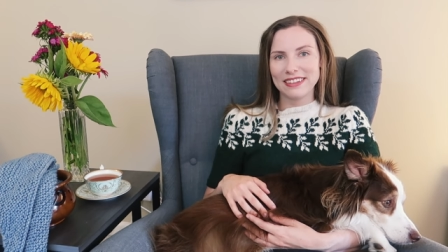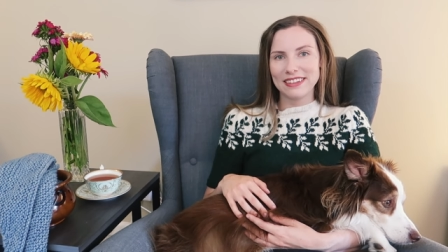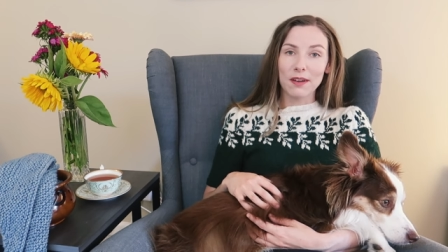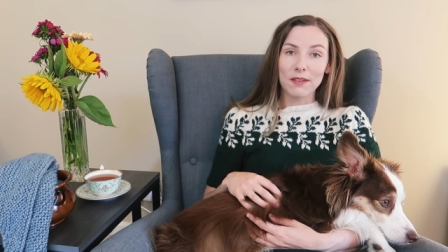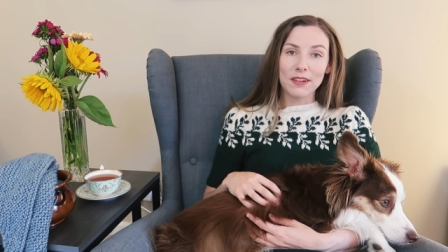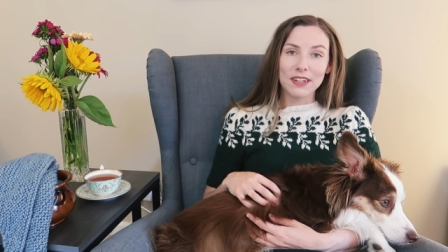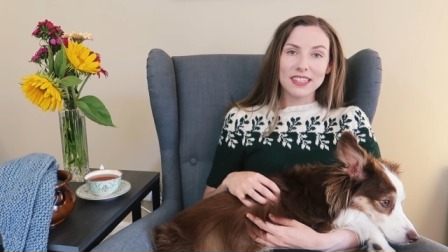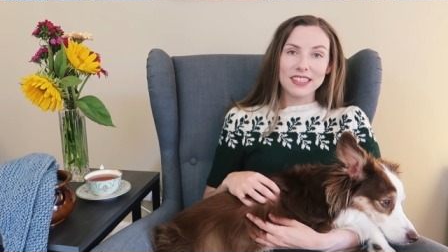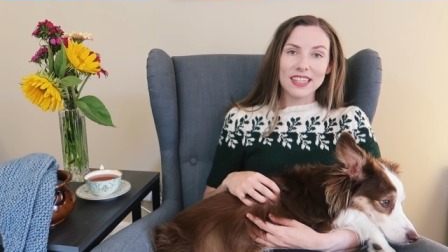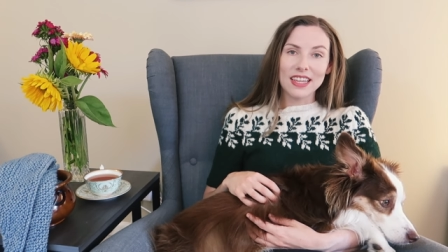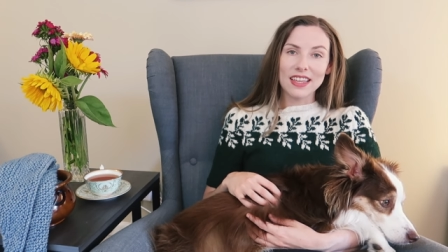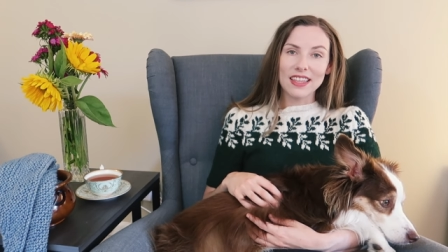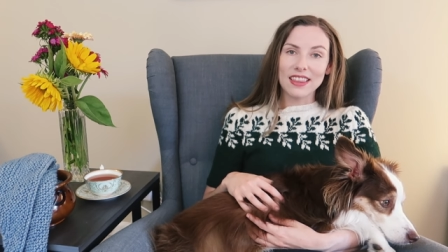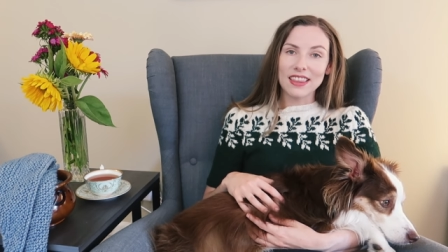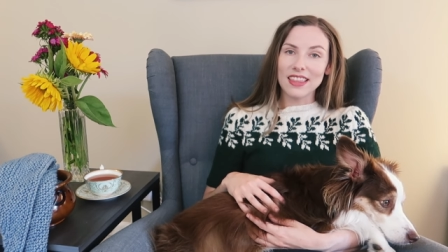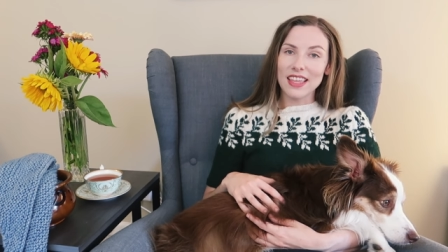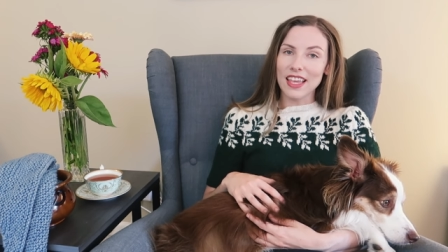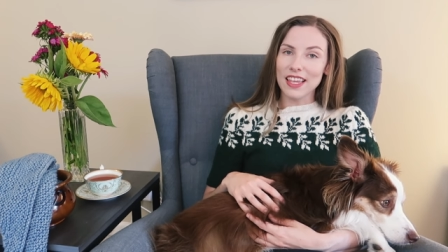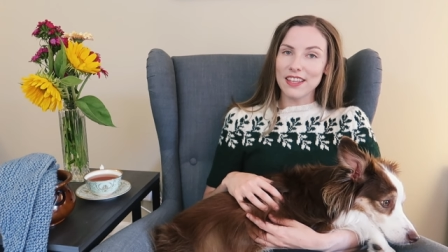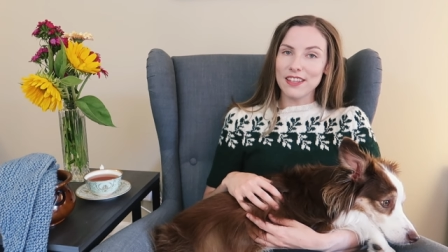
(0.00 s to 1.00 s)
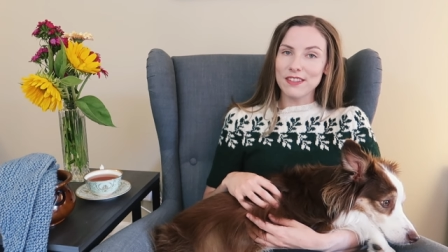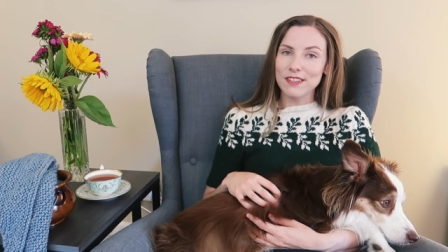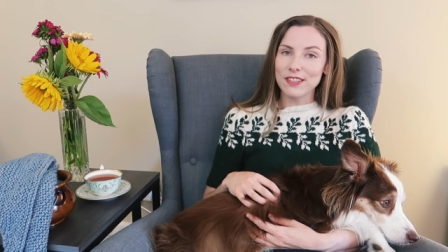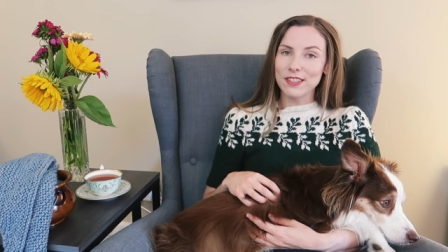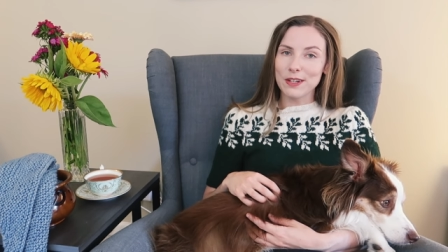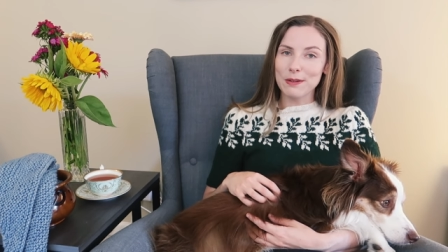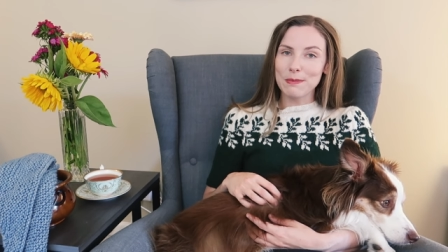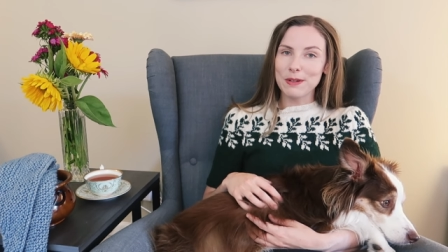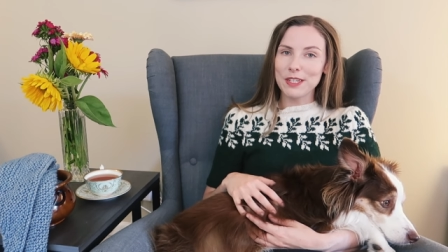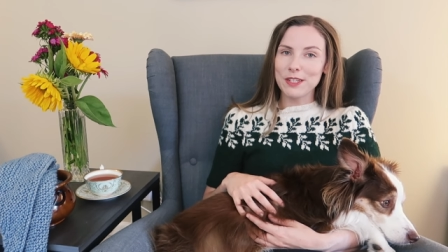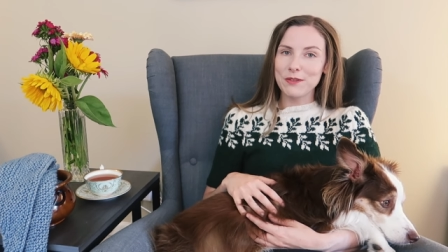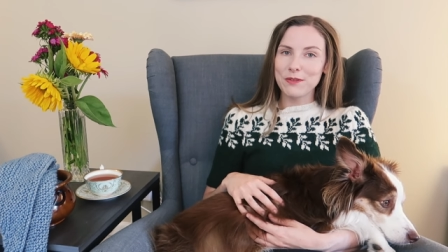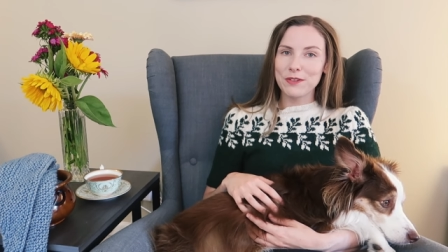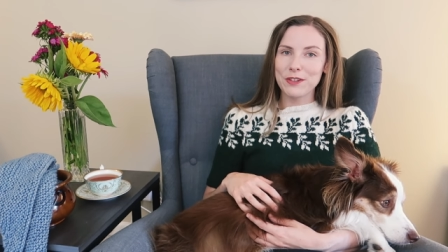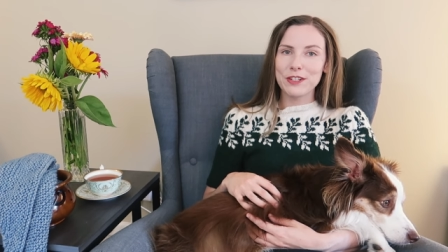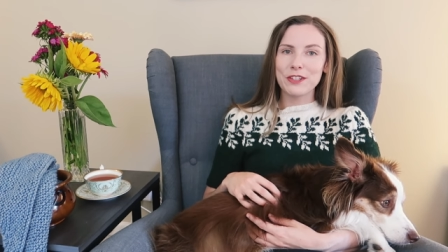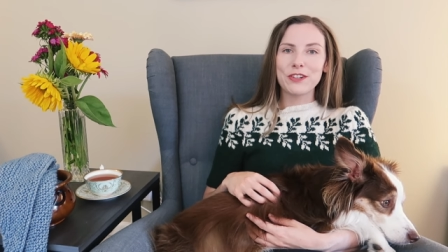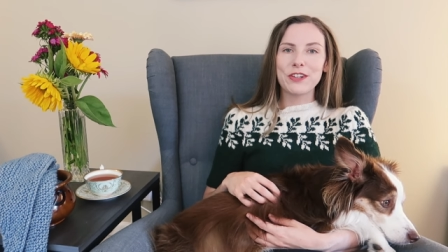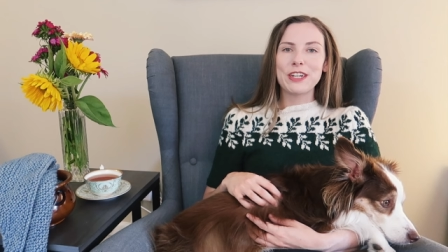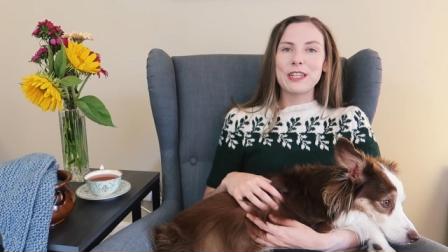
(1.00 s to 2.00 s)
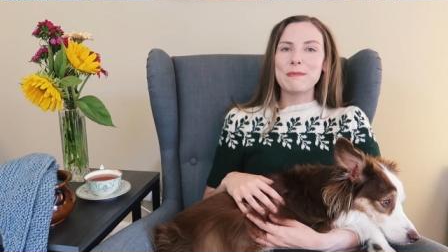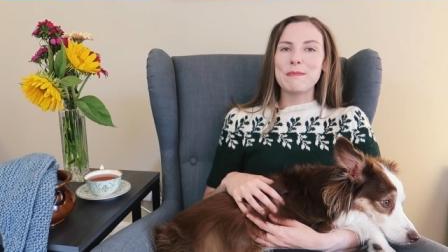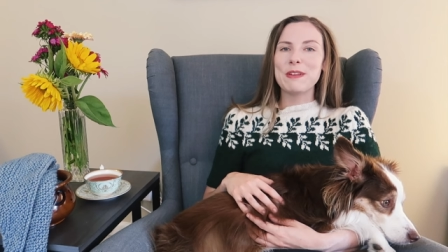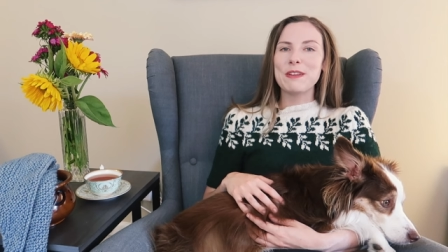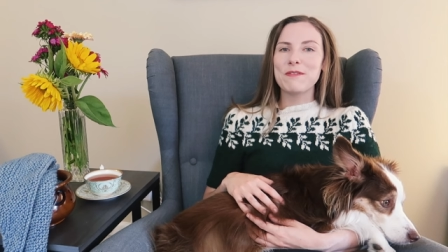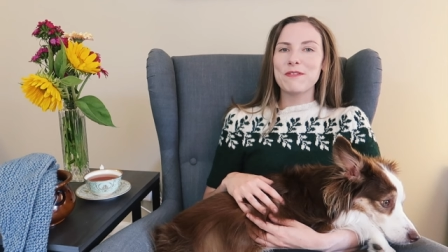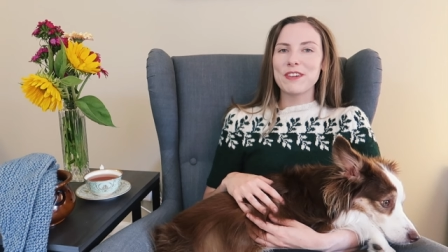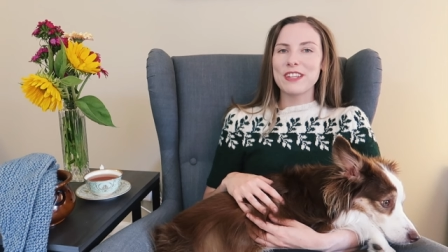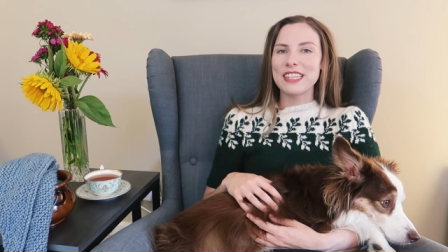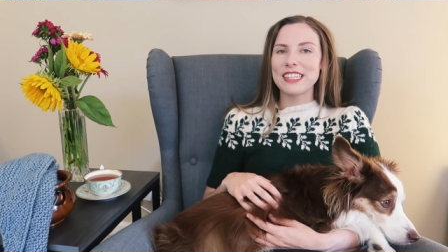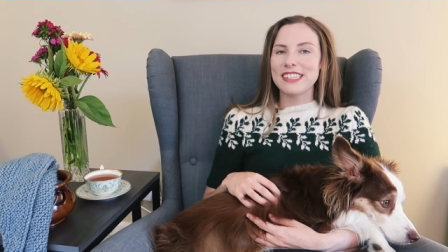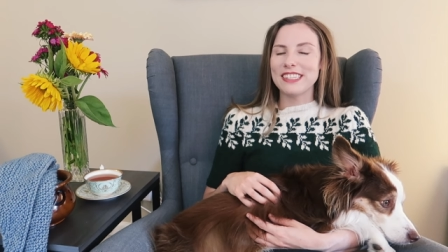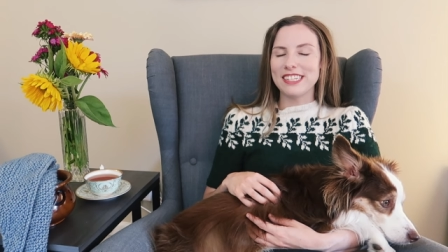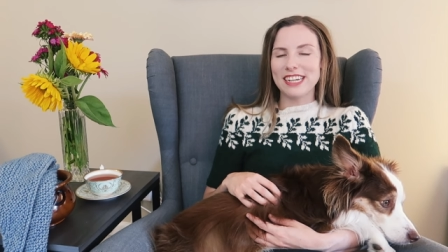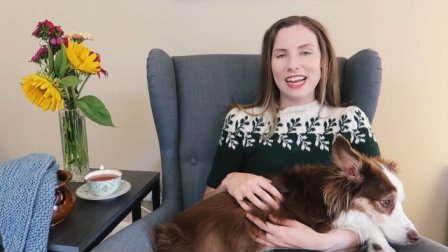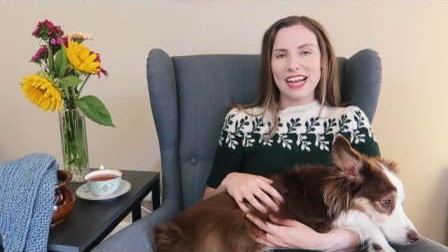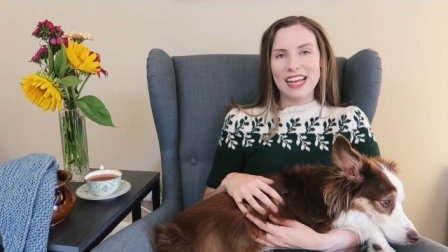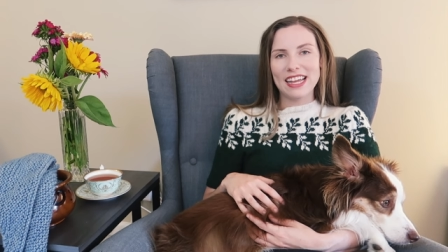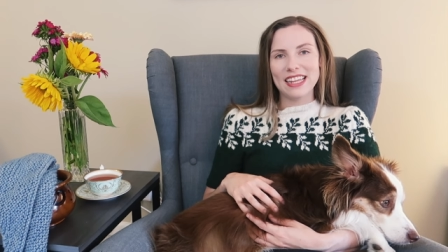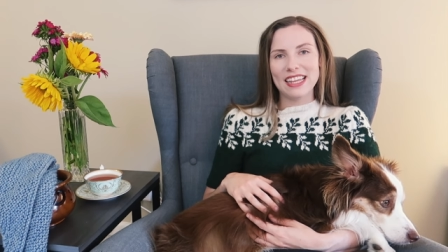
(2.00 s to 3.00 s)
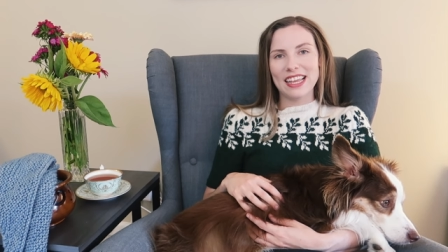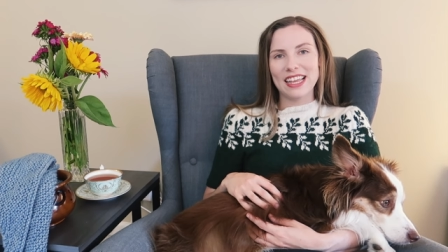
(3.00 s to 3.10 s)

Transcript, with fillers: I want to say thank you so much for joining me for this chat,